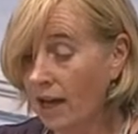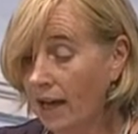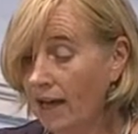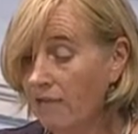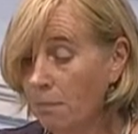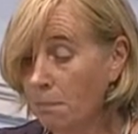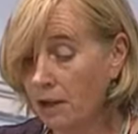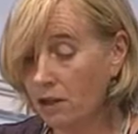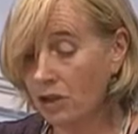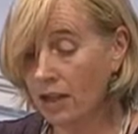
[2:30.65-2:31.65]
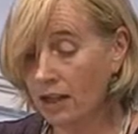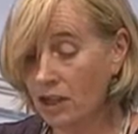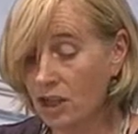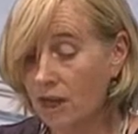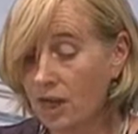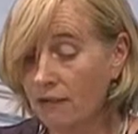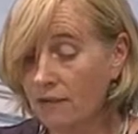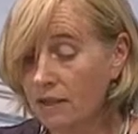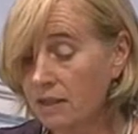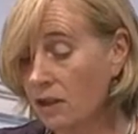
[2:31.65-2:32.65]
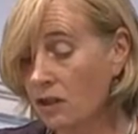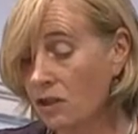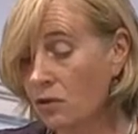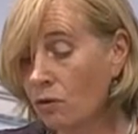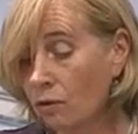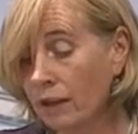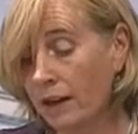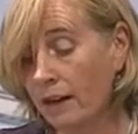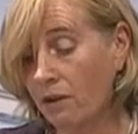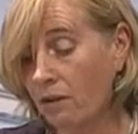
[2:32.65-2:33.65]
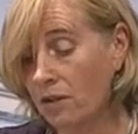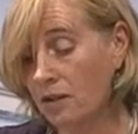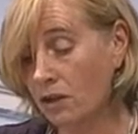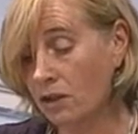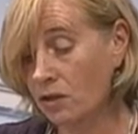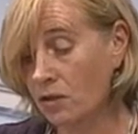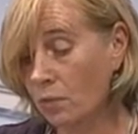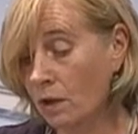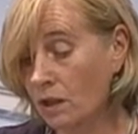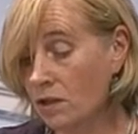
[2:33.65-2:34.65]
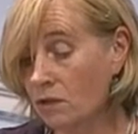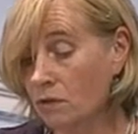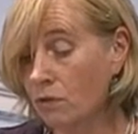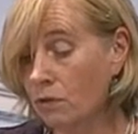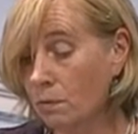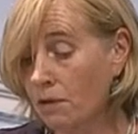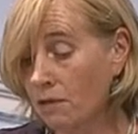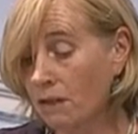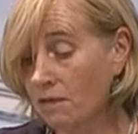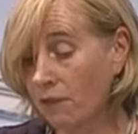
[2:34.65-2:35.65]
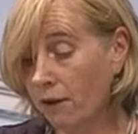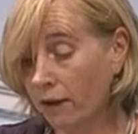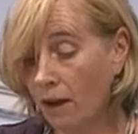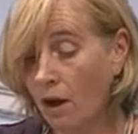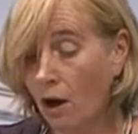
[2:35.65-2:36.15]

An even bigger challenge if it's not at all clear or certain to what school you are transferring